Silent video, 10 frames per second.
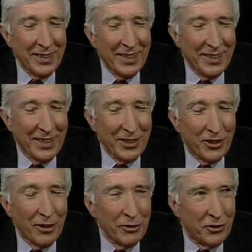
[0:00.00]
And I
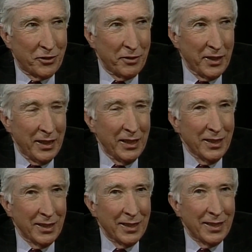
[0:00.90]
chose
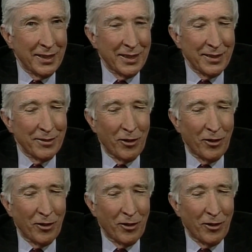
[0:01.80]
three uh,